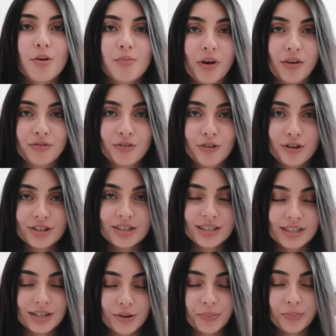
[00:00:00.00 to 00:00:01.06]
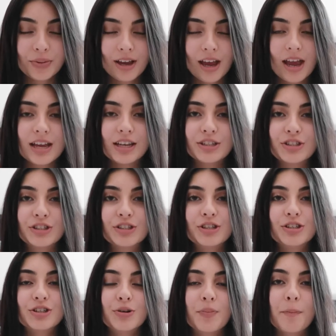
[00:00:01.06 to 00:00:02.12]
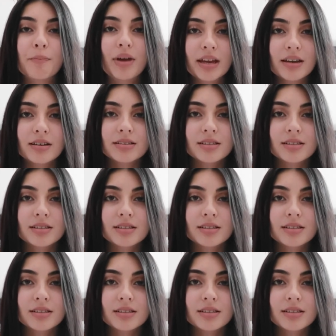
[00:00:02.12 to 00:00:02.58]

My first tip is to make